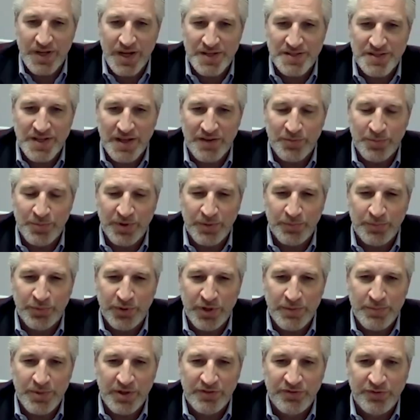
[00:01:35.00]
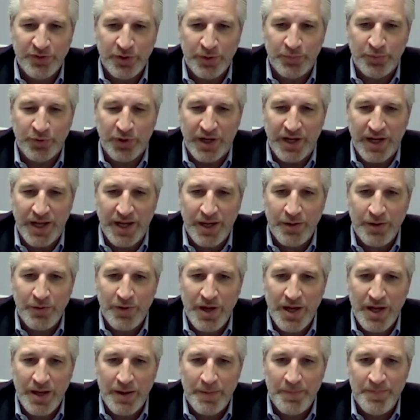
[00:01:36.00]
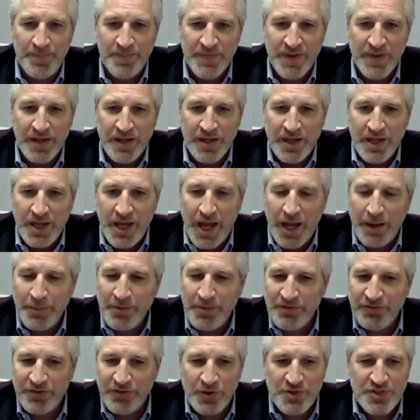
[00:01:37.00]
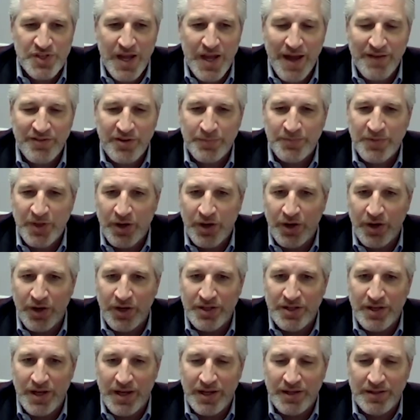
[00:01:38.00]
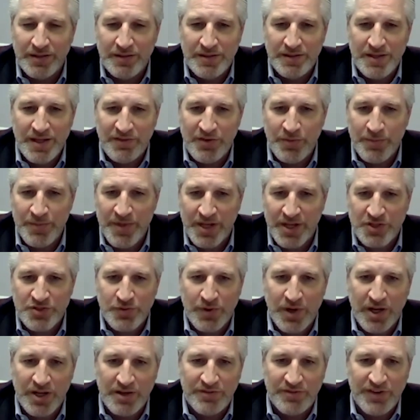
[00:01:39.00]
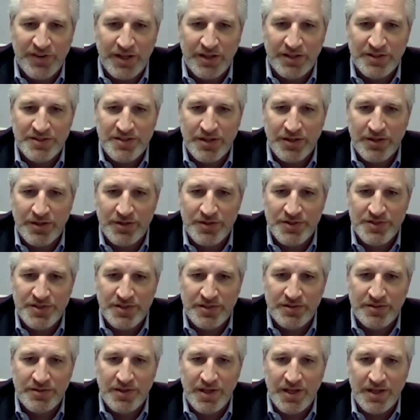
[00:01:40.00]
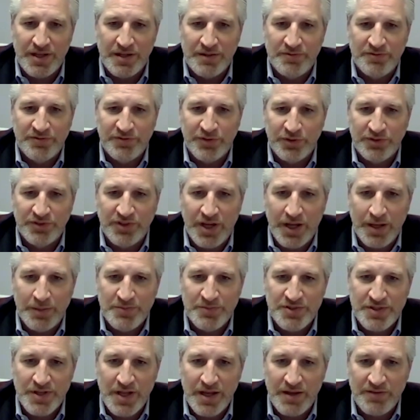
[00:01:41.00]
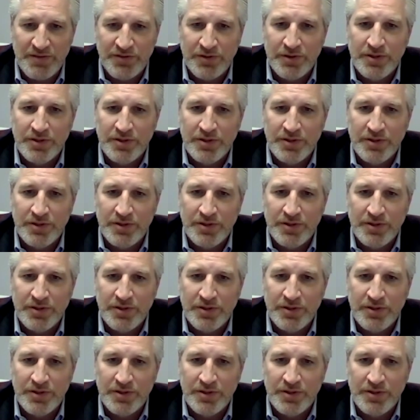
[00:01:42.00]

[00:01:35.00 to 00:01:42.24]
you guys got a pretty big footprint. How many folks you have up there, and you have a mix, right, of volunteers and full-time staff?